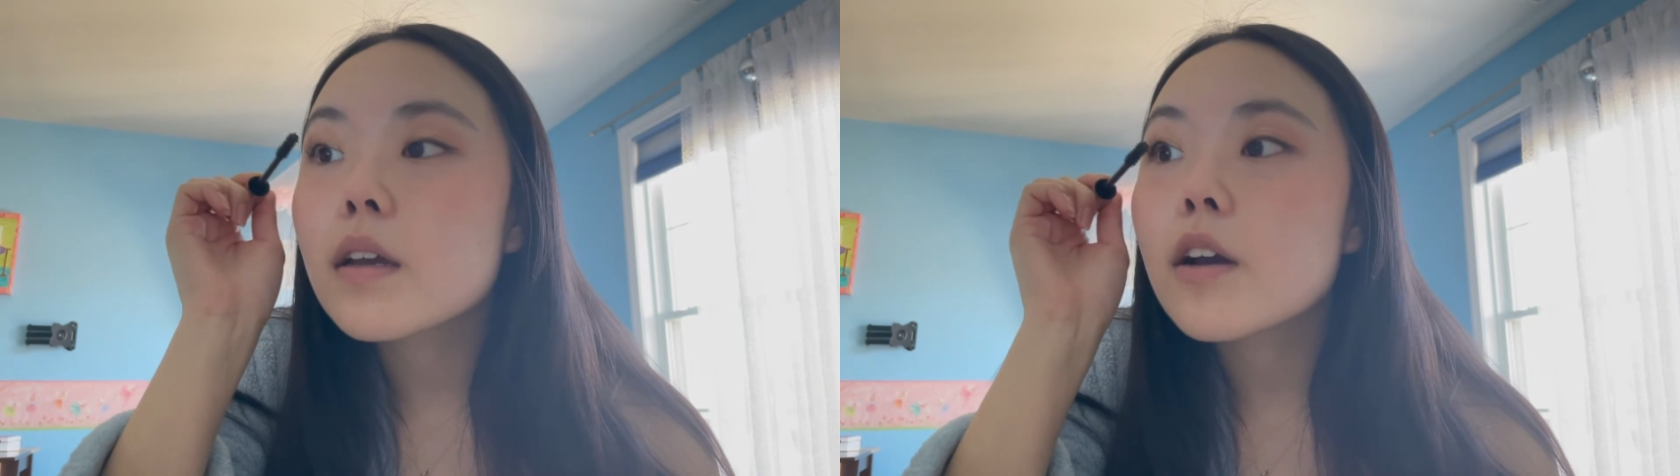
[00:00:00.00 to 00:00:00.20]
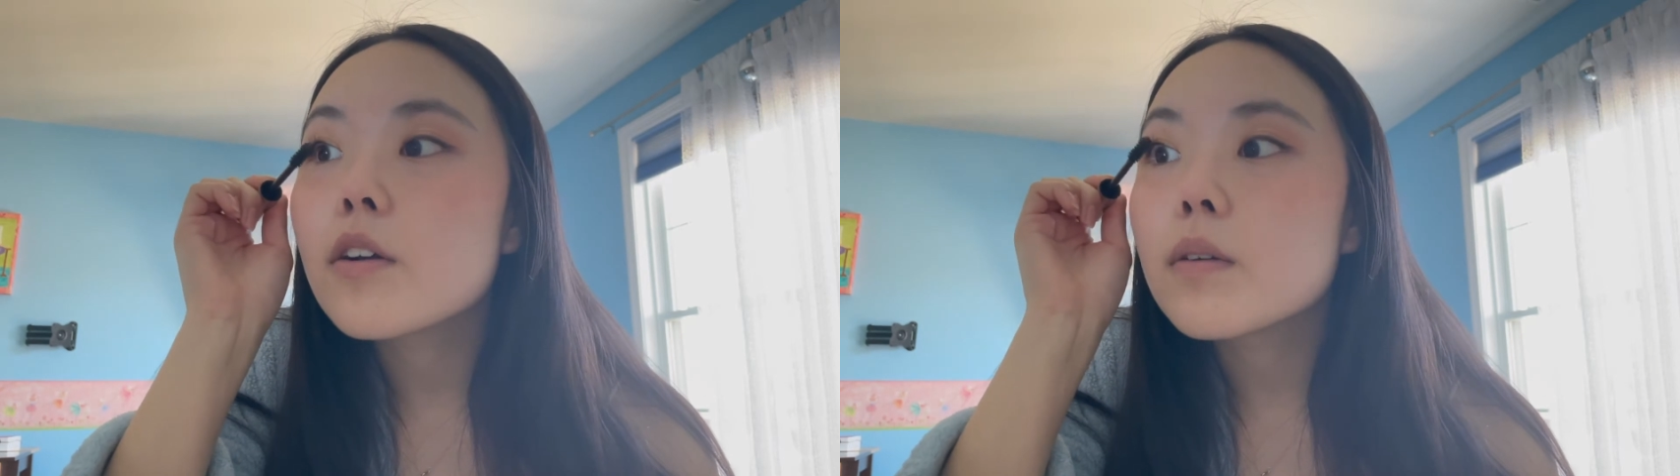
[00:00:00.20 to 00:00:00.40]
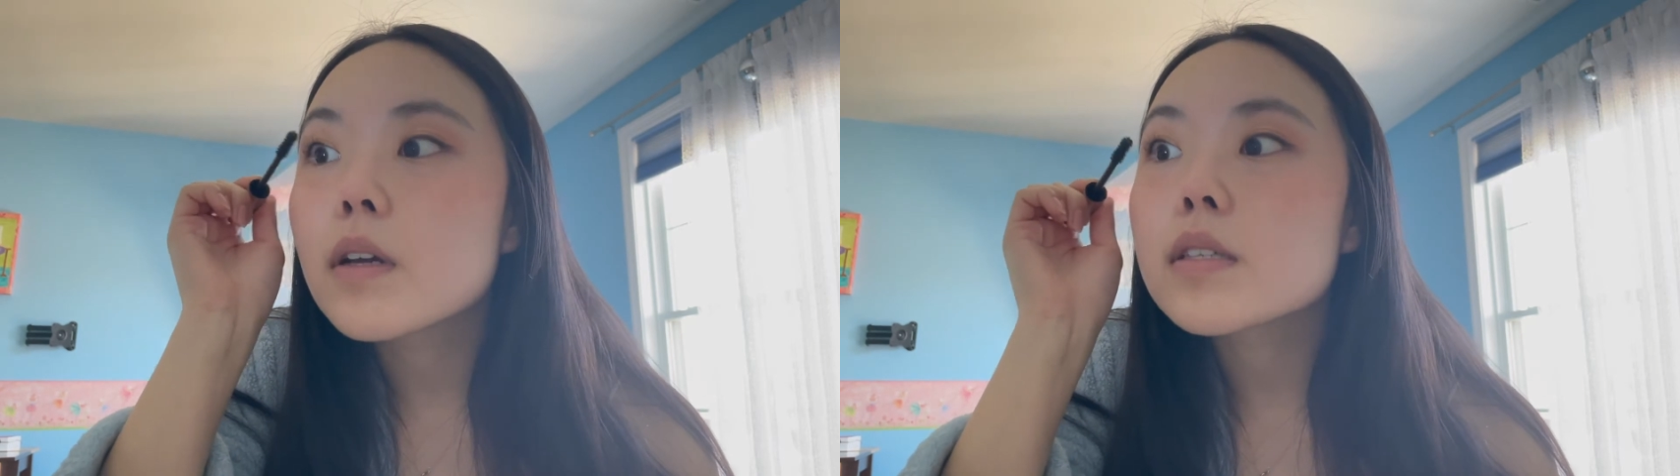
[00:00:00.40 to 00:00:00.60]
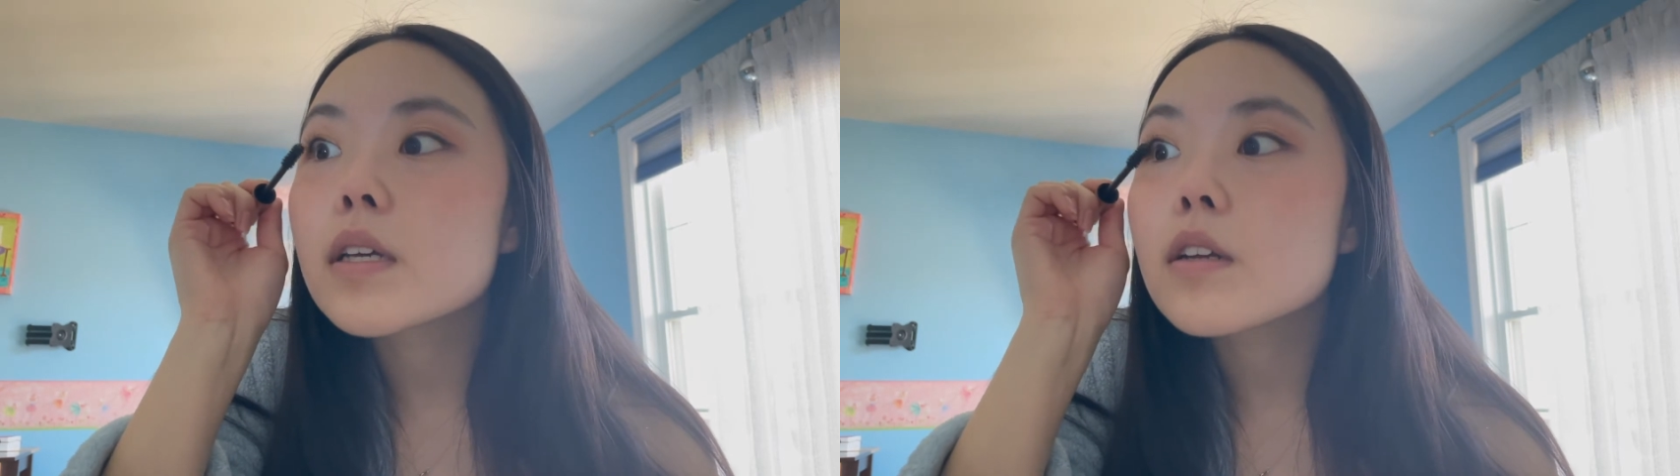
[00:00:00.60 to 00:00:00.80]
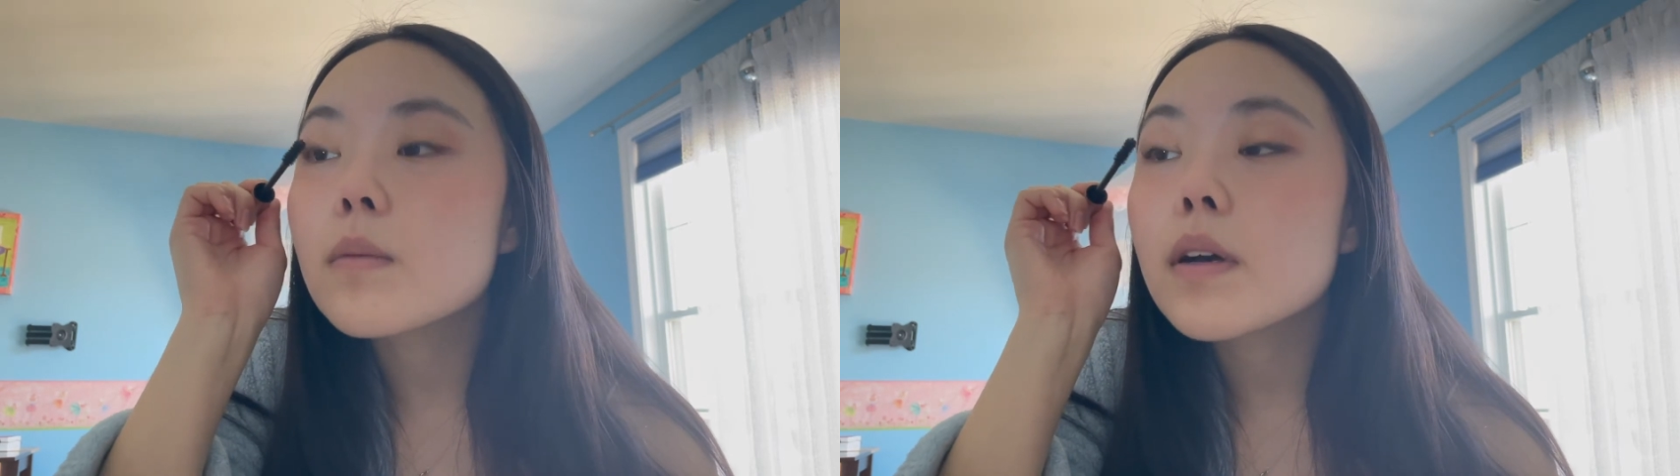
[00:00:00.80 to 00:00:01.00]
coat because I
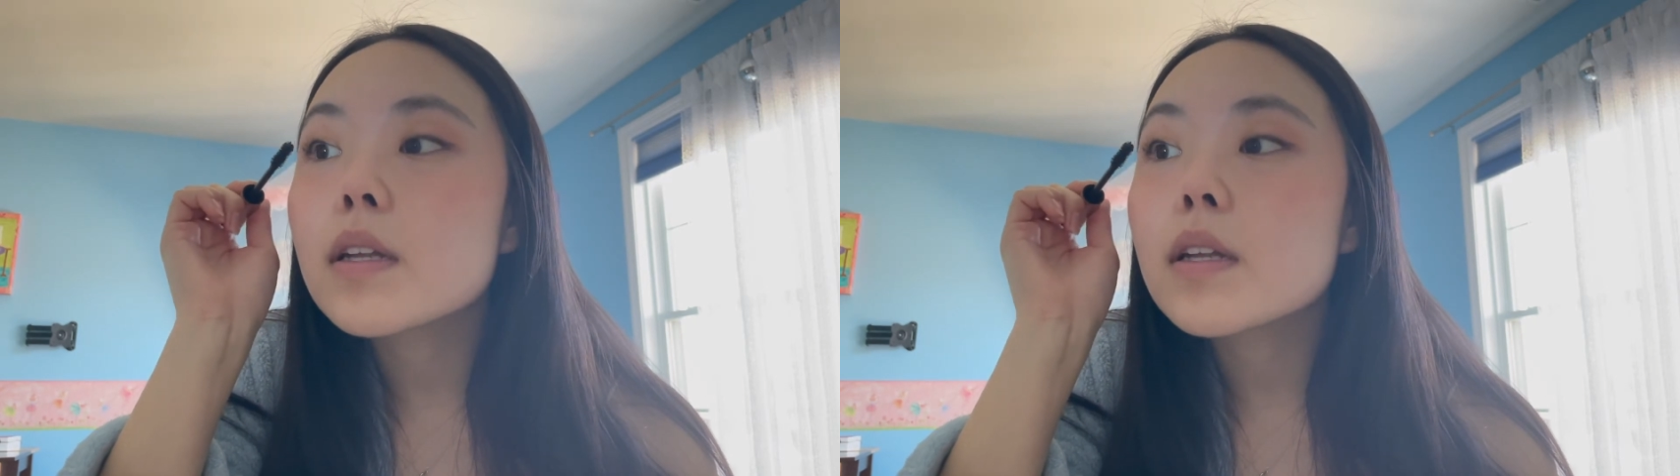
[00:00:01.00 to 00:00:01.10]
don't want